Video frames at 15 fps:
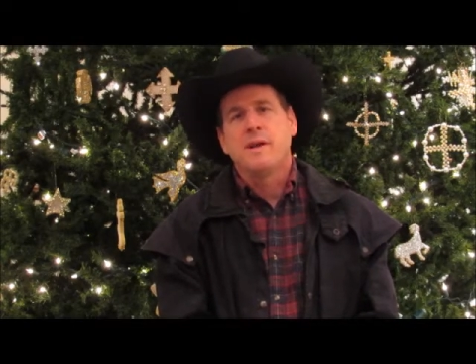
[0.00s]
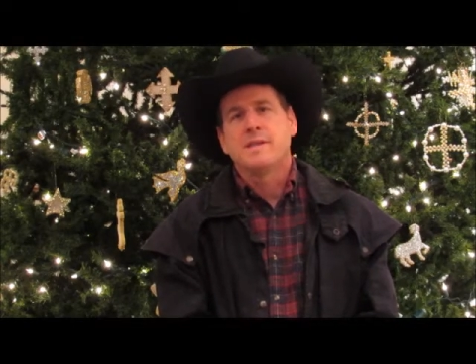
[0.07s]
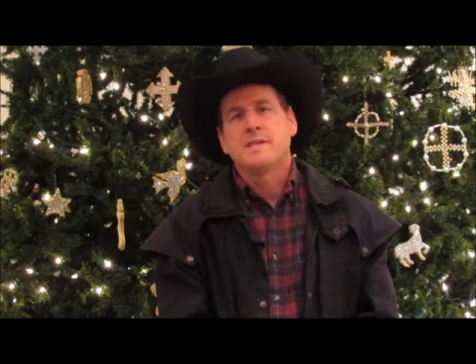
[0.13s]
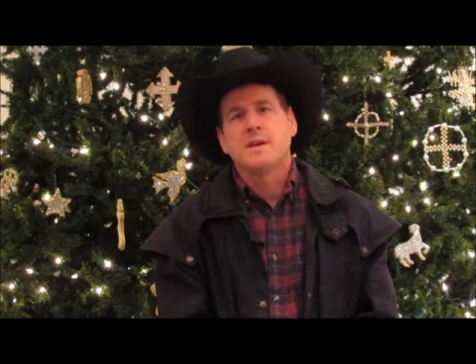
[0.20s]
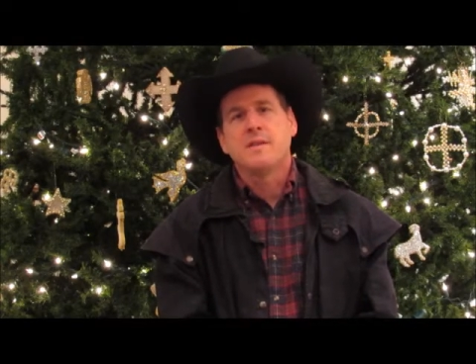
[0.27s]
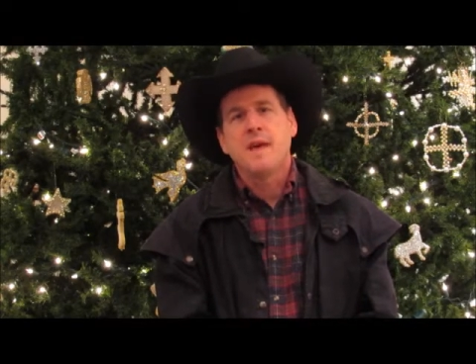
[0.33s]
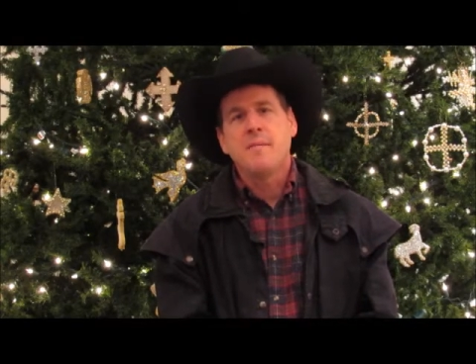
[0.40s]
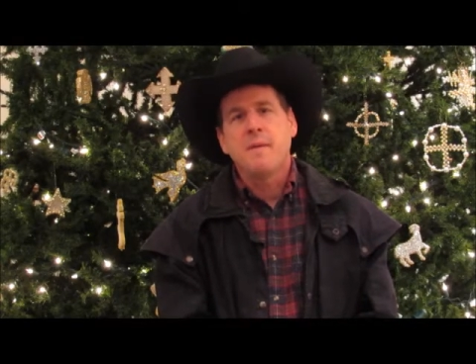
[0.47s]
and
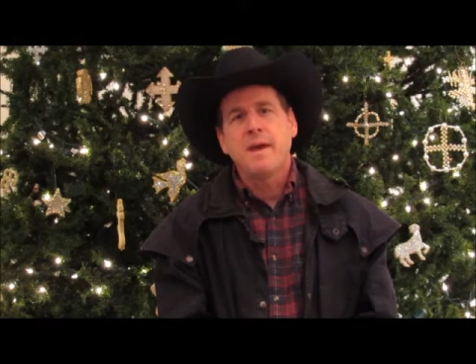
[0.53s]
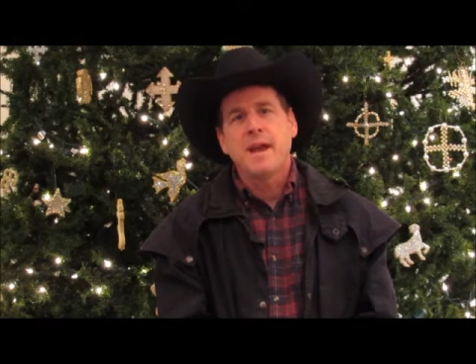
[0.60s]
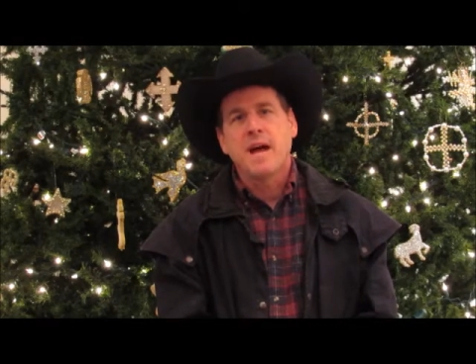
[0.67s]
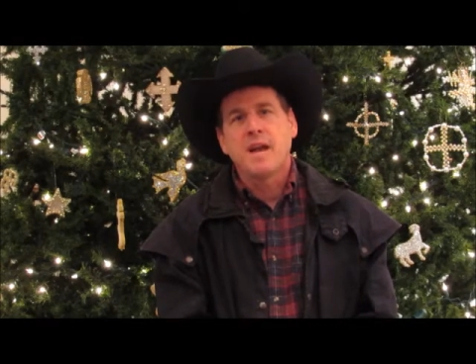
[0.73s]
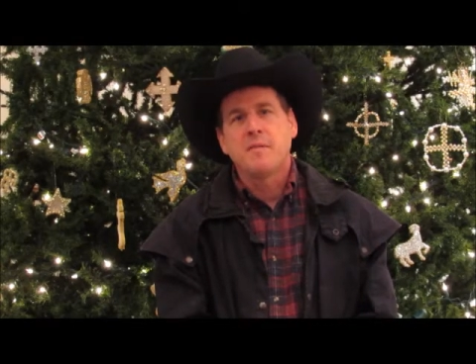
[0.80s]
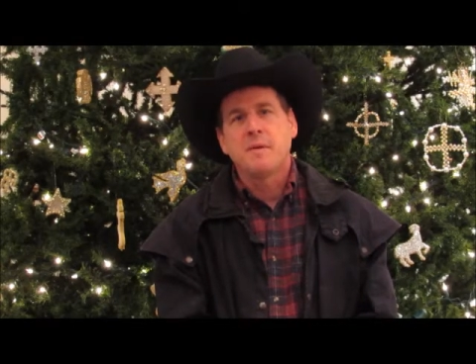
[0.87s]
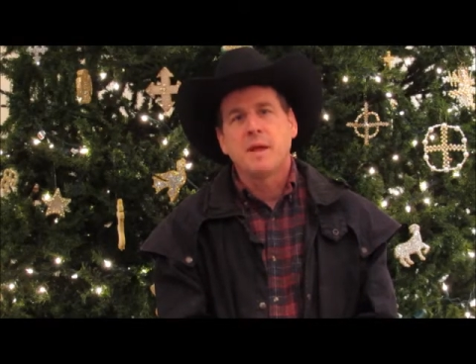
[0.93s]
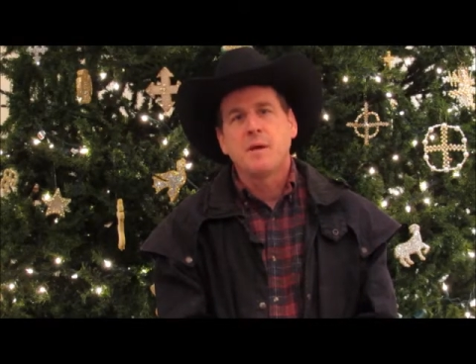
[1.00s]
so they may
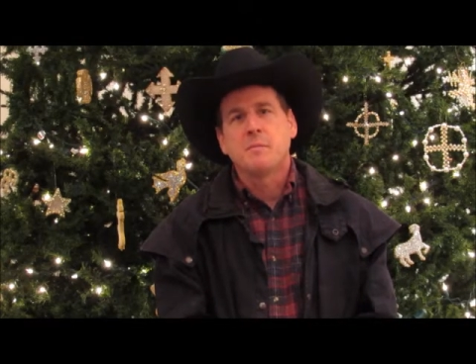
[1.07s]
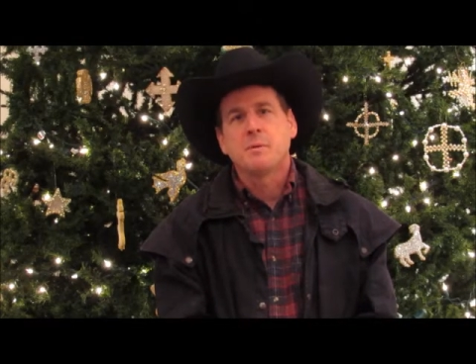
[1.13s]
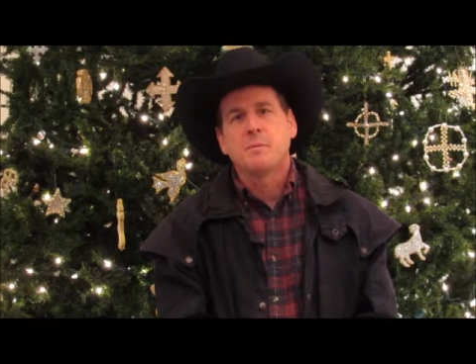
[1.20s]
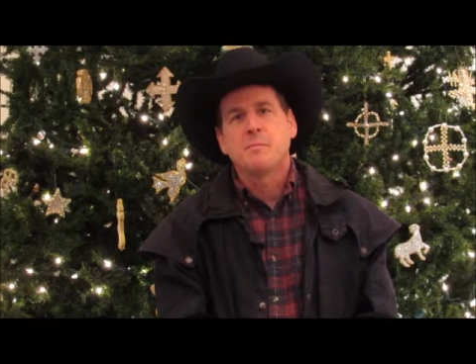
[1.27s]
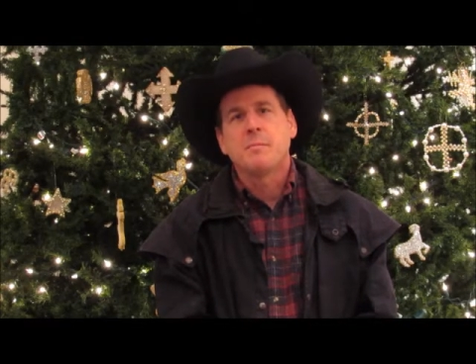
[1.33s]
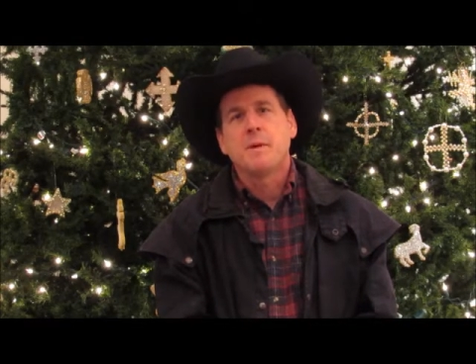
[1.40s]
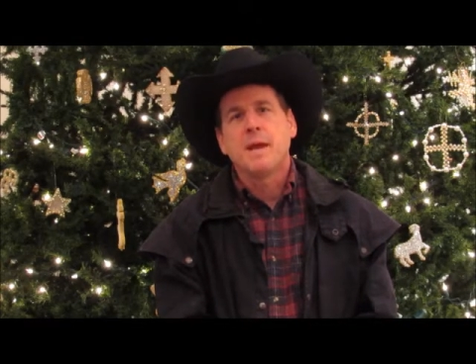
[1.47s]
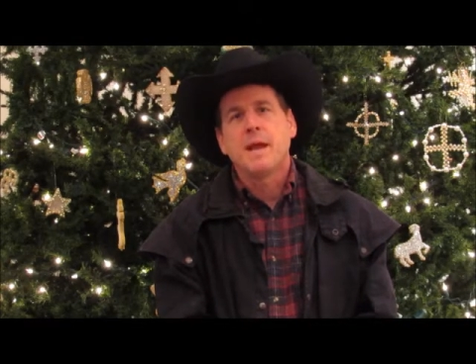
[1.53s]
not
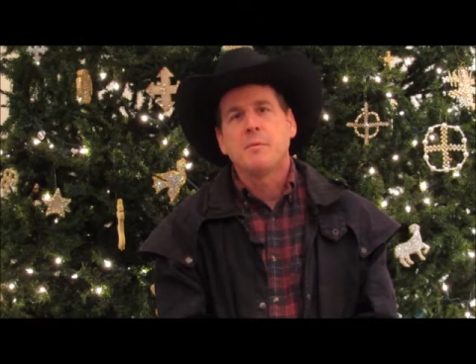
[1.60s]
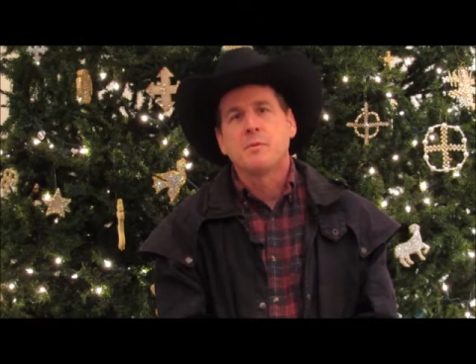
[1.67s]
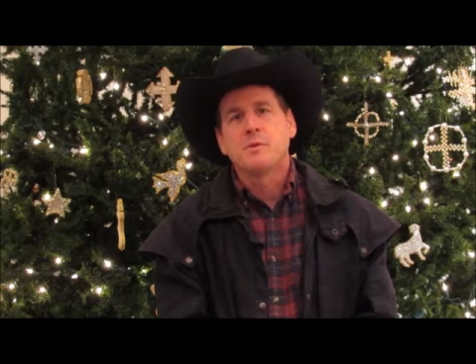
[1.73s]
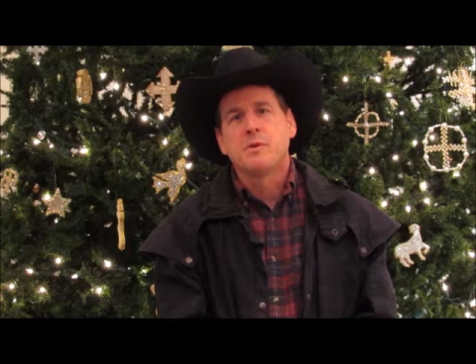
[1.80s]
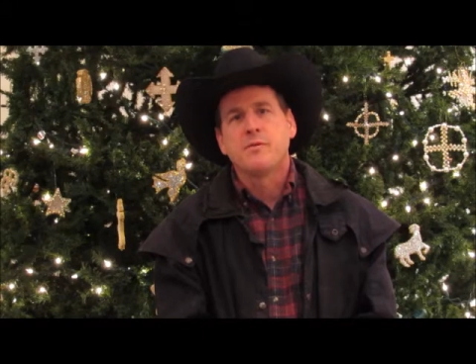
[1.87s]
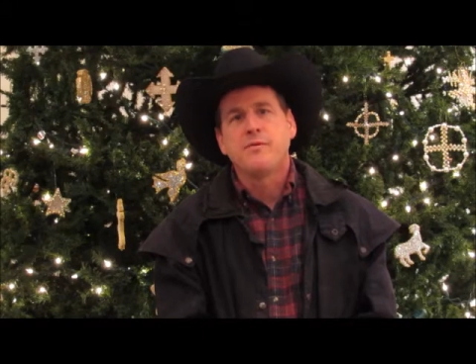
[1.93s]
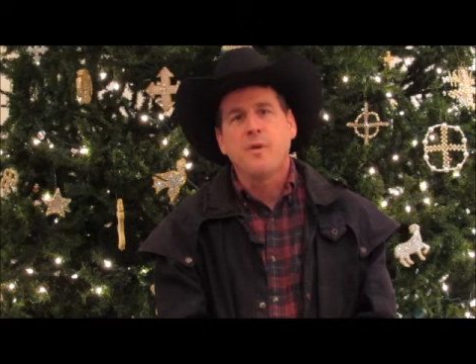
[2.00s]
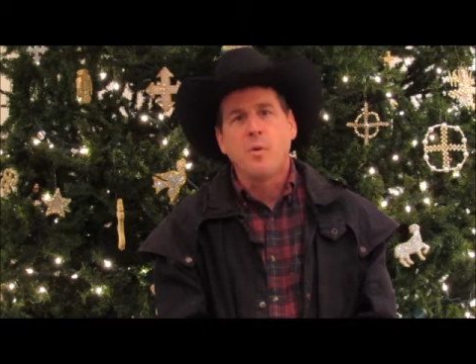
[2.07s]
have been able
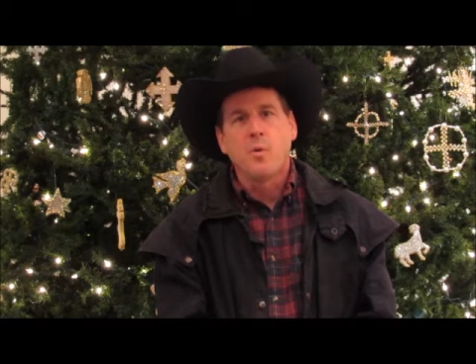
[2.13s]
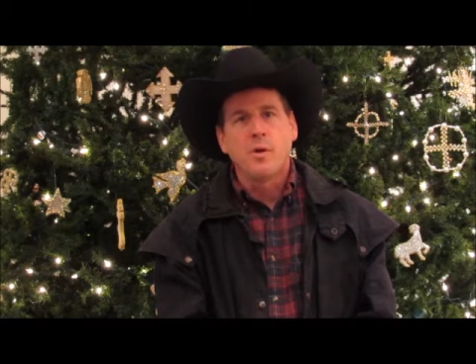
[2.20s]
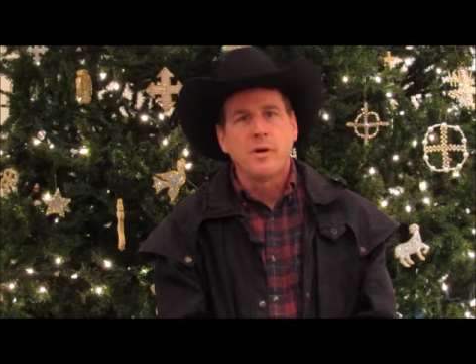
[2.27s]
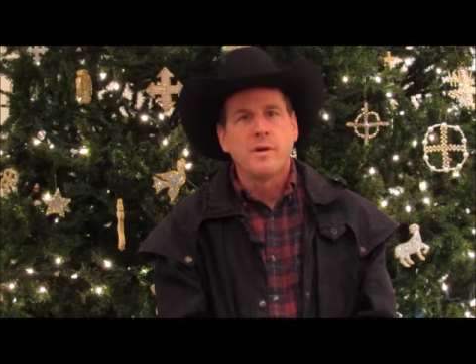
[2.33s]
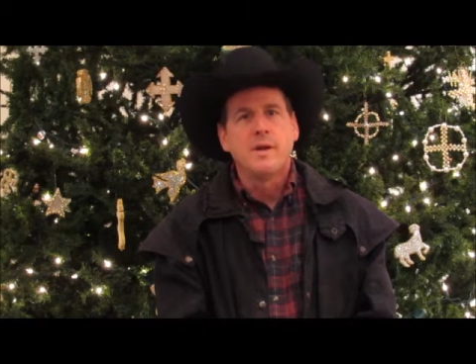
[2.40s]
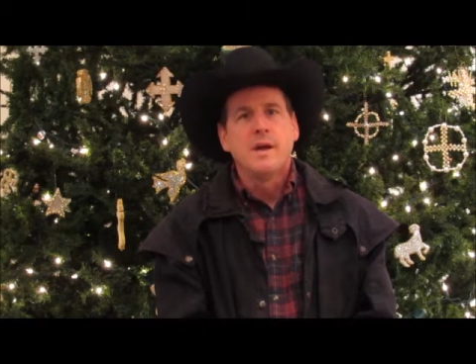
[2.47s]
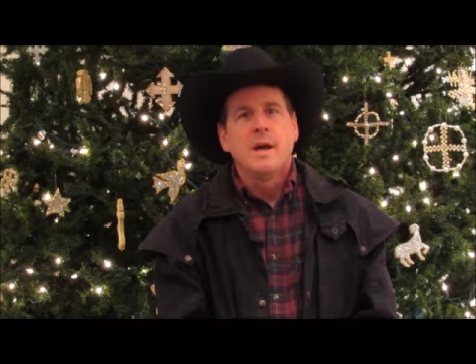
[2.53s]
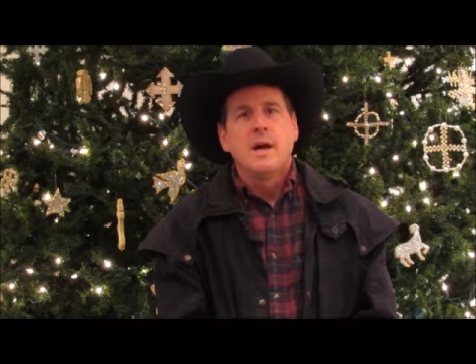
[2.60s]
to
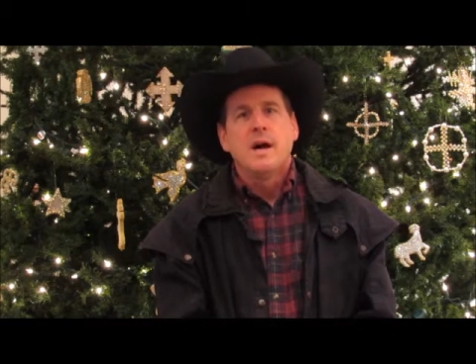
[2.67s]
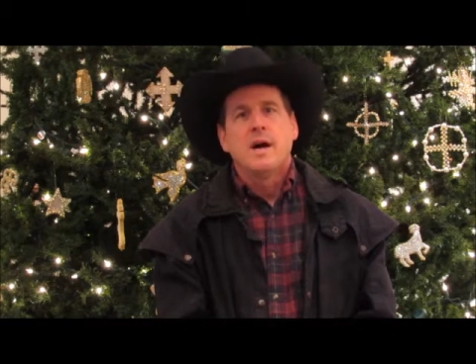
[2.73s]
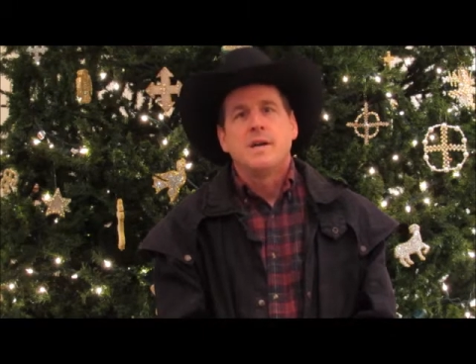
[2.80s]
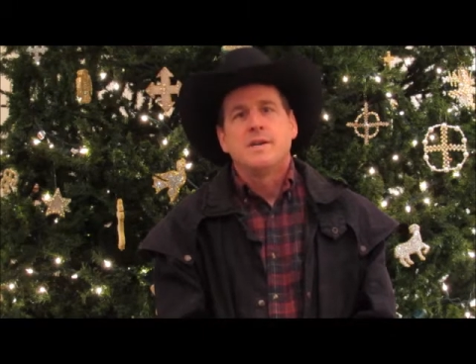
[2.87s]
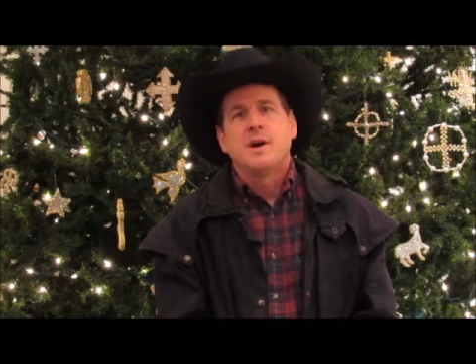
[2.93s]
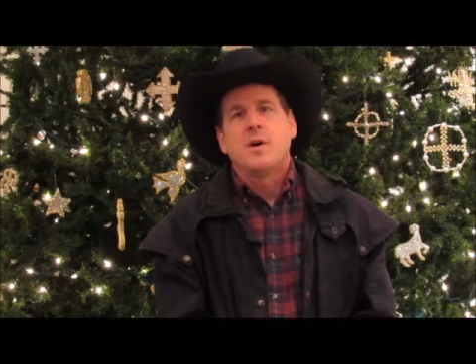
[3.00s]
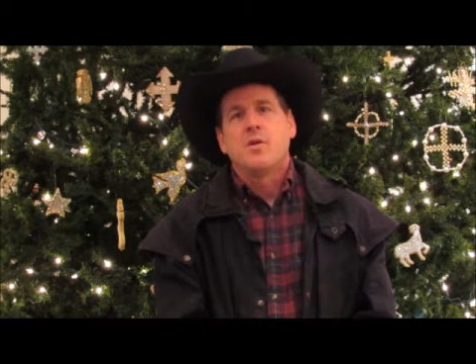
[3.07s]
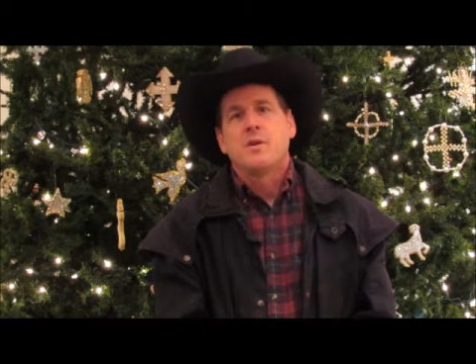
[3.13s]
afford
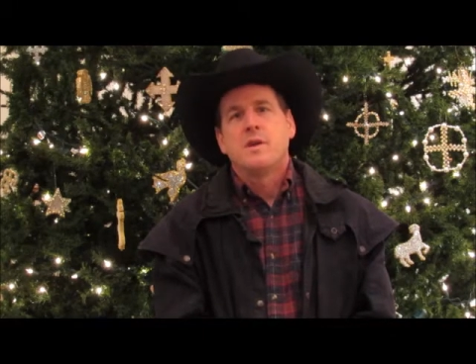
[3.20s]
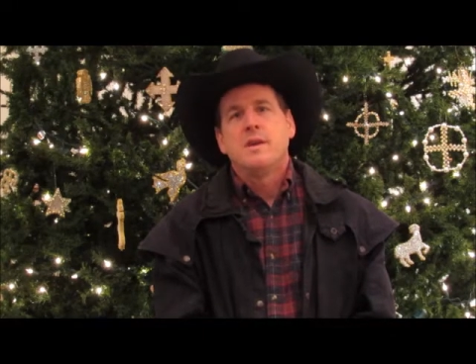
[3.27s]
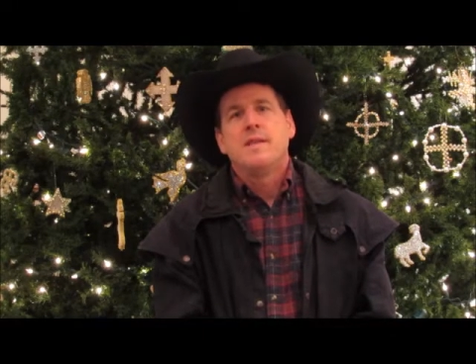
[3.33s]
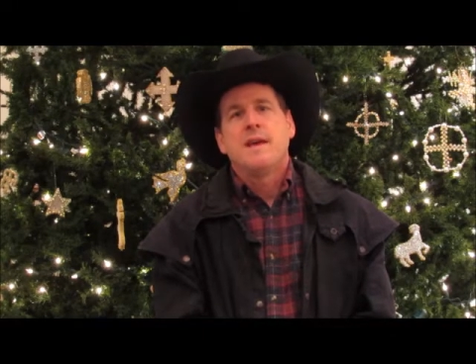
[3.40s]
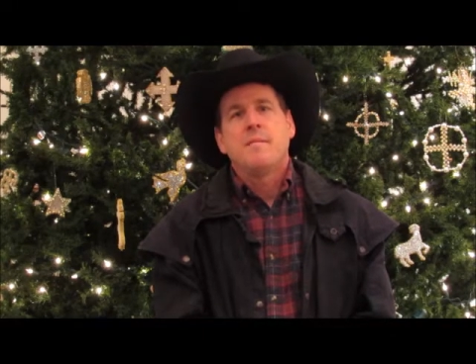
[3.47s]
a donkey.